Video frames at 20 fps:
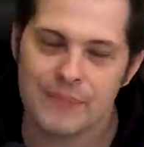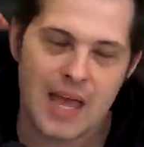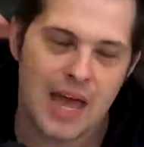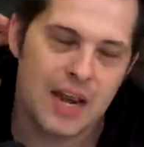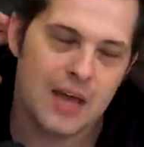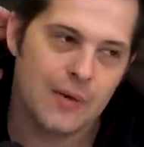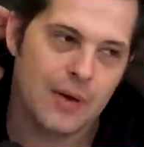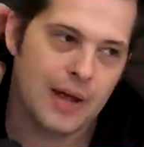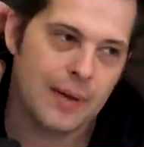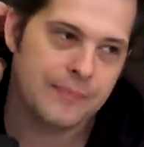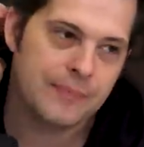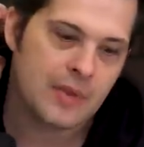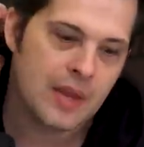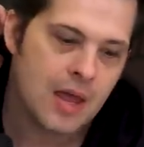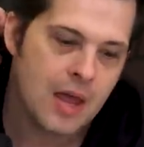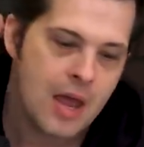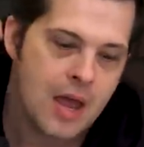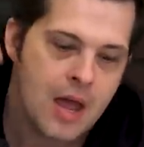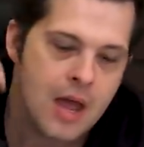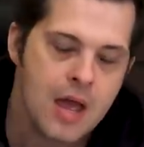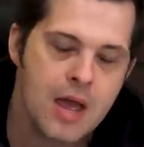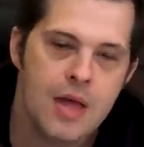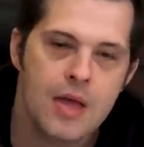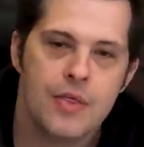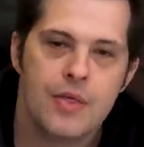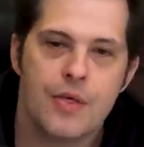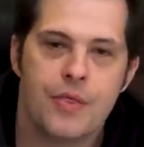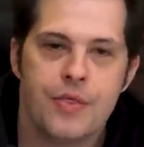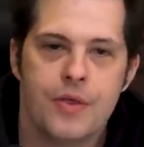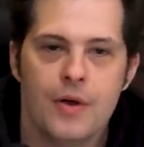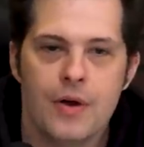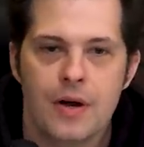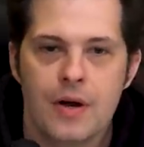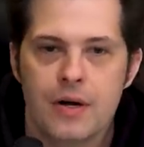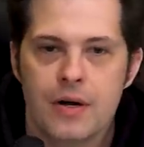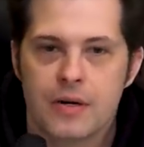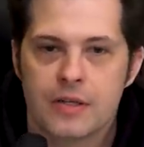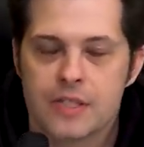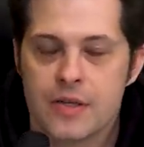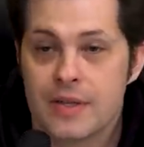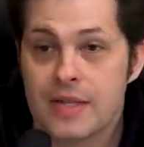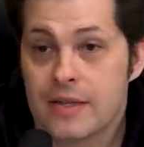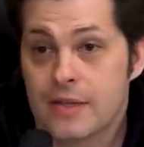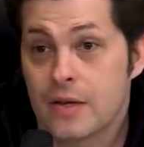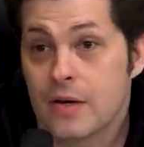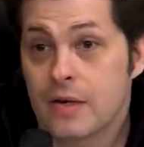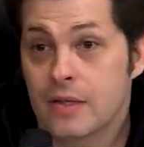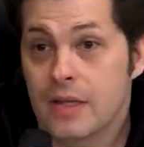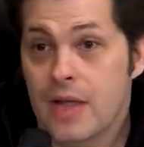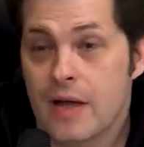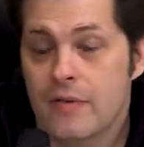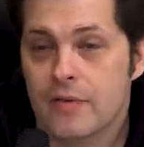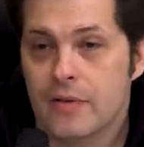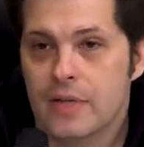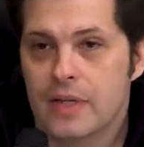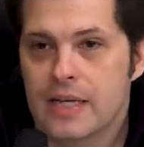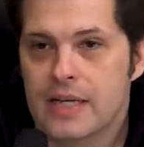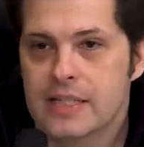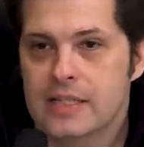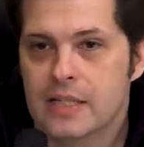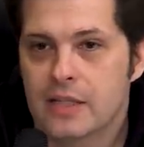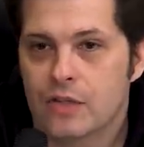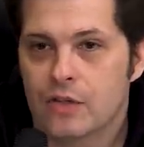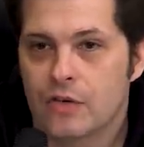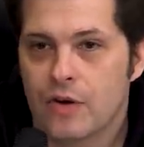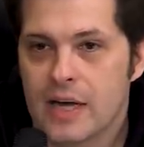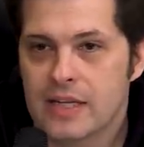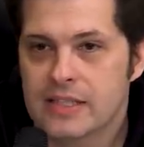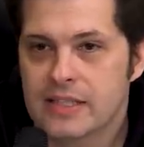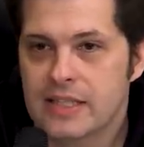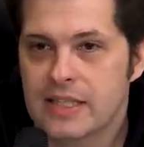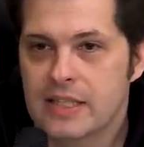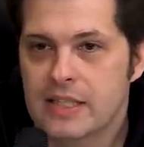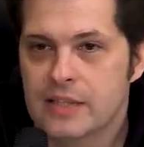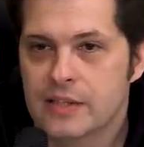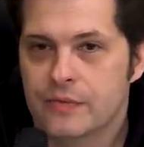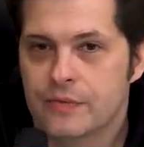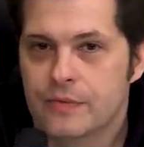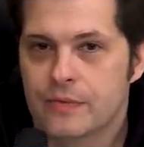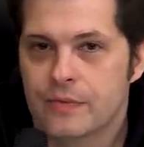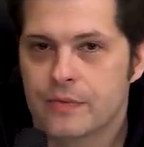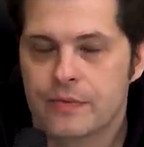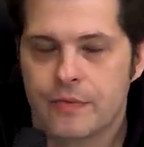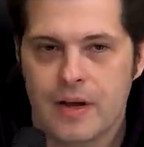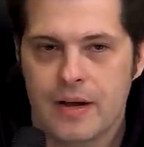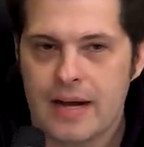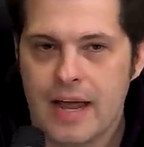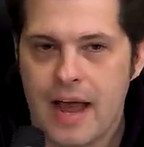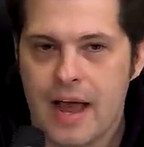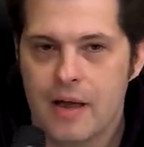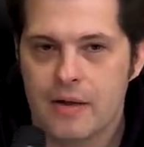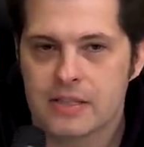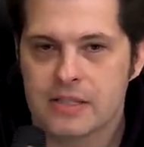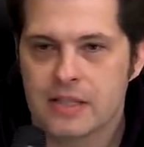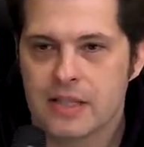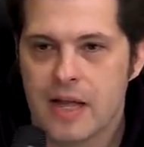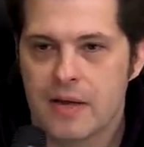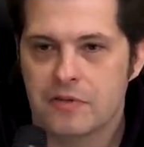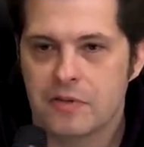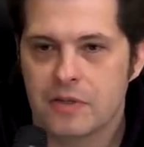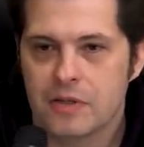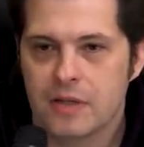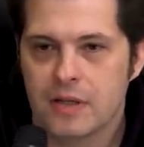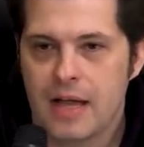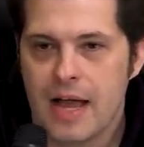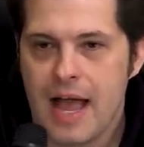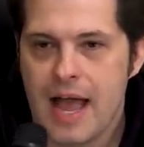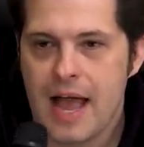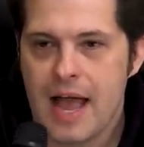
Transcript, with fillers: anyway, the third, so the third level is the Krusty's Funhouse level,